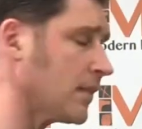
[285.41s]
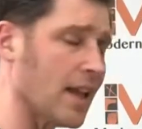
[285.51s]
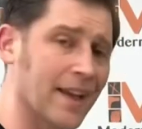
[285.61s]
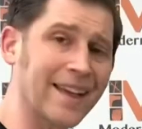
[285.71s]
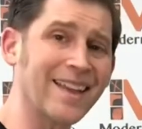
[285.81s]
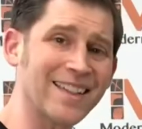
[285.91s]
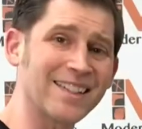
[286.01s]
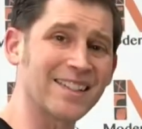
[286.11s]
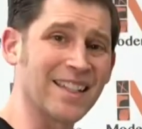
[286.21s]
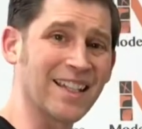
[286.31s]
Again, this
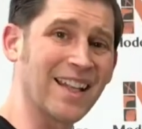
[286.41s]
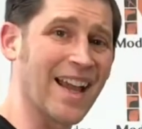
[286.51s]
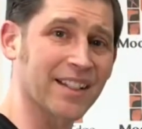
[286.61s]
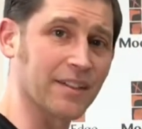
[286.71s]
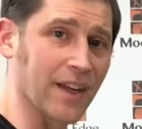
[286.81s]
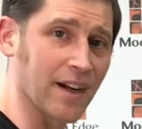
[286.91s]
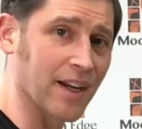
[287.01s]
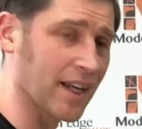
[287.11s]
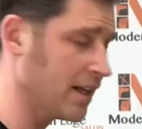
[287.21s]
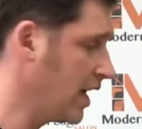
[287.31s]
is the inactive
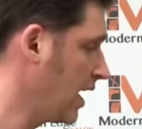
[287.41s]
area